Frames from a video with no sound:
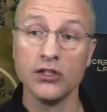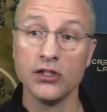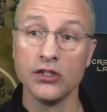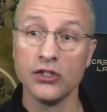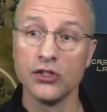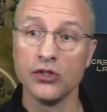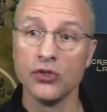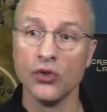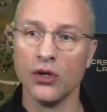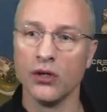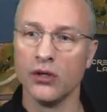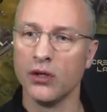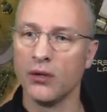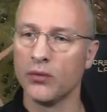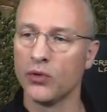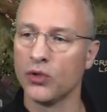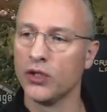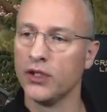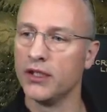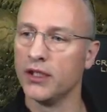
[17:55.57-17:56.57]
No, I'm not
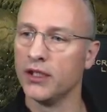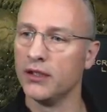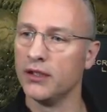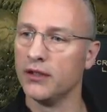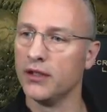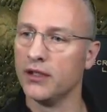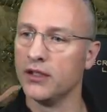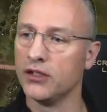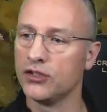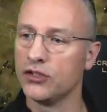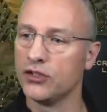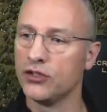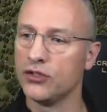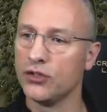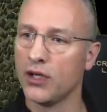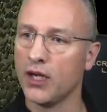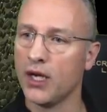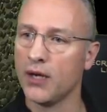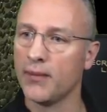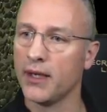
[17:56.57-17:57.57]
going into the institute,
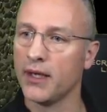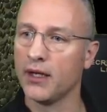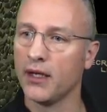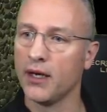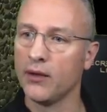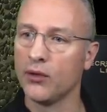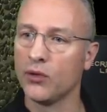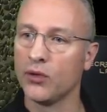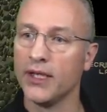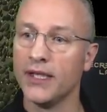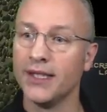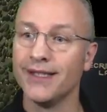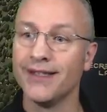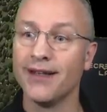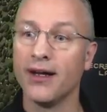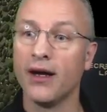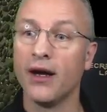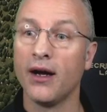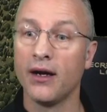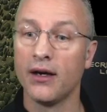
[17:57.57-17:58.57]
am I? I'm going into the
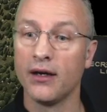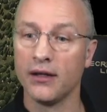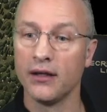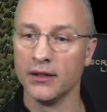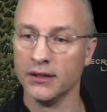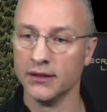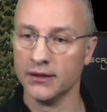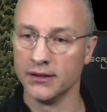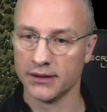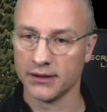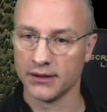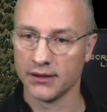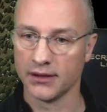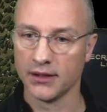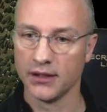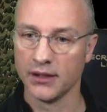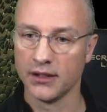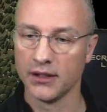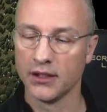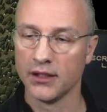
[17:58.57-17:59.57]
Heartlands.
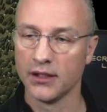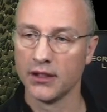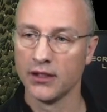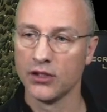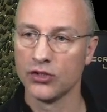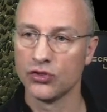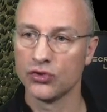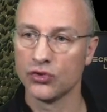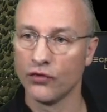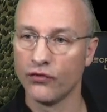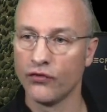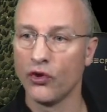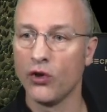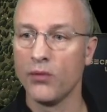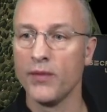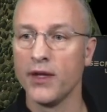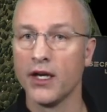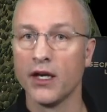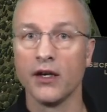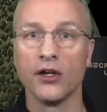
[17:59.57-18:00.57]
So from
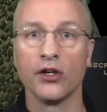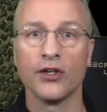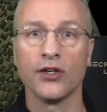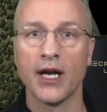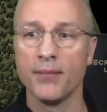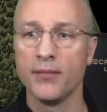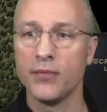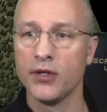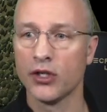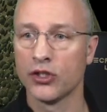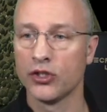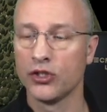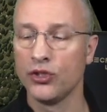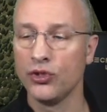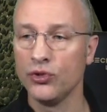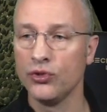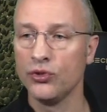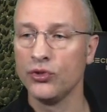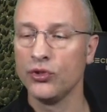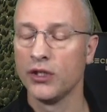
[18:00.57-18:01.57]
there, grab your
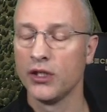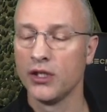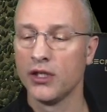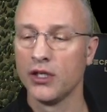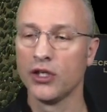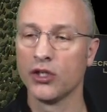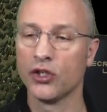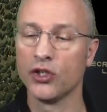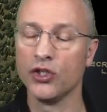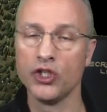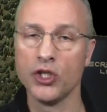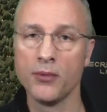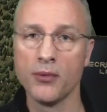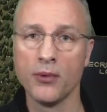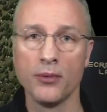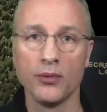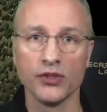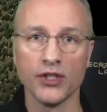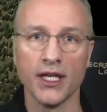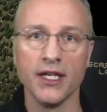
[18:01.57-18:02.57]
2 consumables.